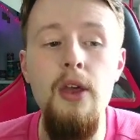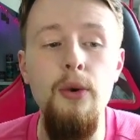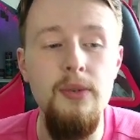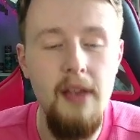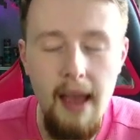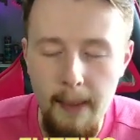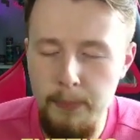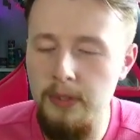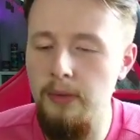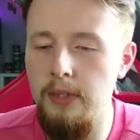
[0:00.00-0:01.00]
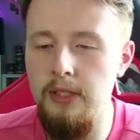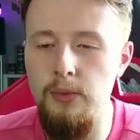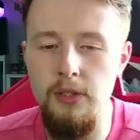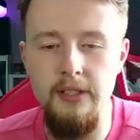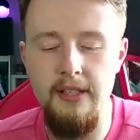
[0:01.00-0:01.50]
who is absolutely
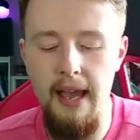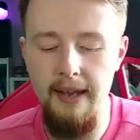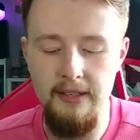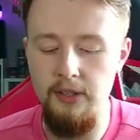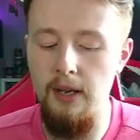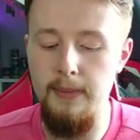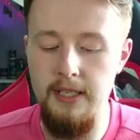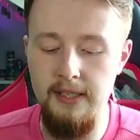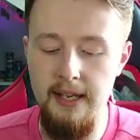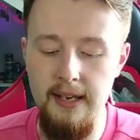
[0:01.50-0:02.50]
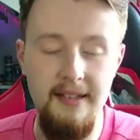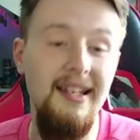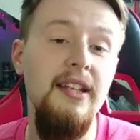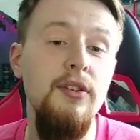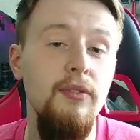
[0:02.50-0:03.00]
useless and is going to be staying as an
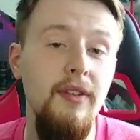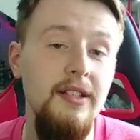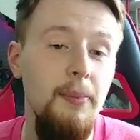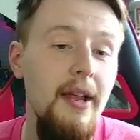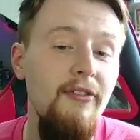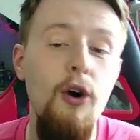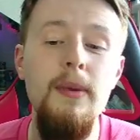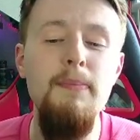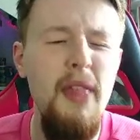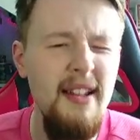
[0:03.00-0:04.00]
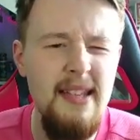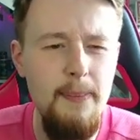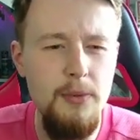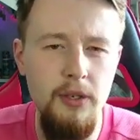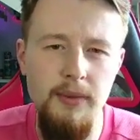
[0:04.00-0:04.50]
83 rated player for me, but that's
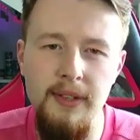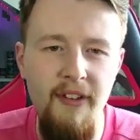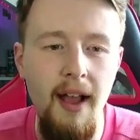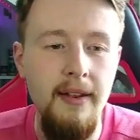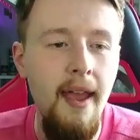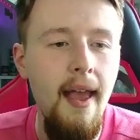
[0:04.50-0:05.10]
absolutely fine.